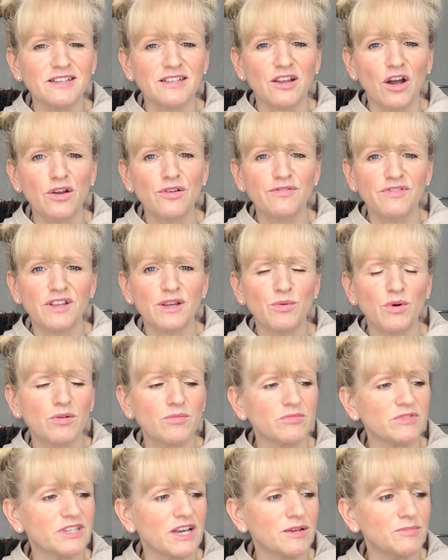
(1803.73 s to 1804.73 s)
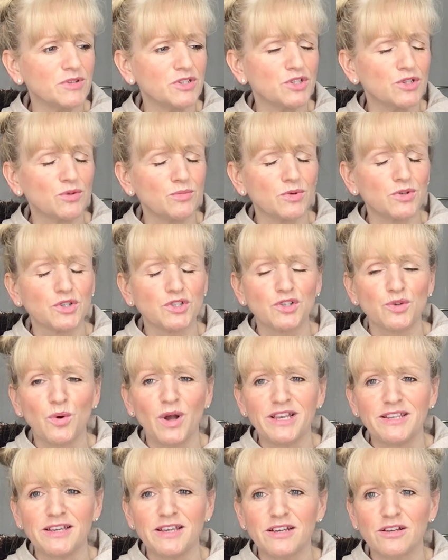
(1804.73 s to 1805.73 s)
and hopefully it won't take me too much to
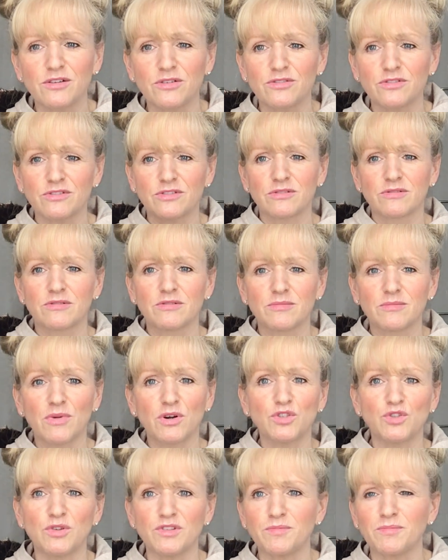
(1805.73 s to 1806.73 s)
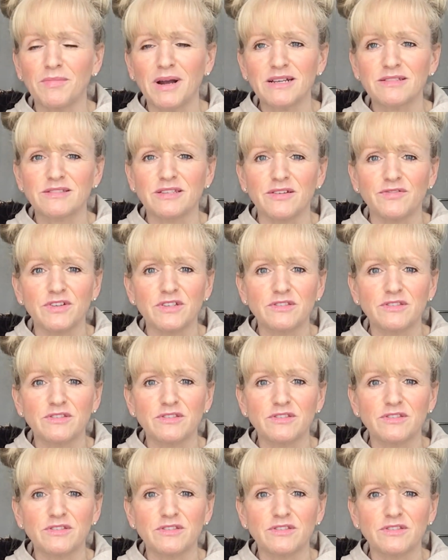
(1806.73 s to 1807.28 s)
edit, because mind you, it's massive.